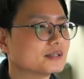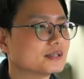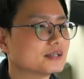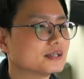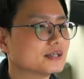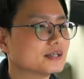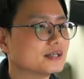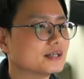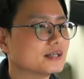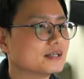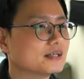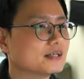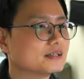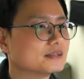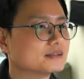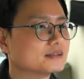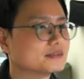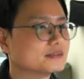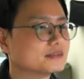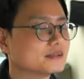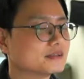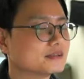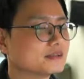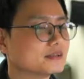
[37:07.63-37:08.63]

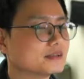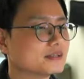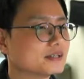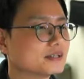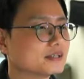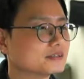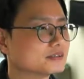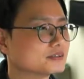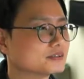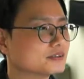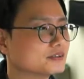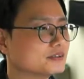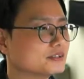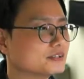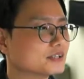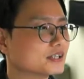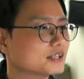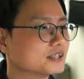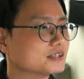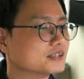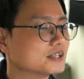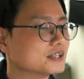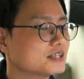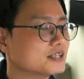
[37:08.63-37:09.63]
Yeah, so
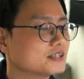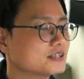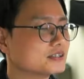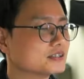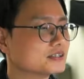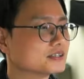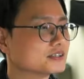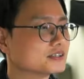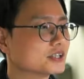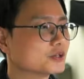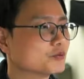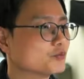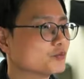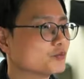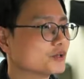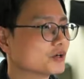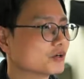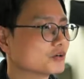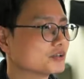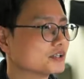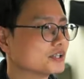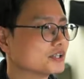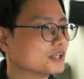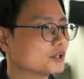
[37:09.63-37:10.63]
design challenges that we
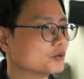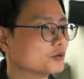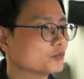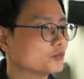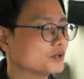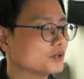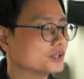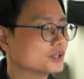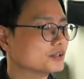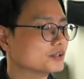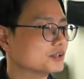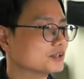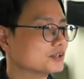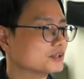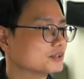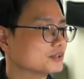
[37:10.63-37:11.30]
are dealing with,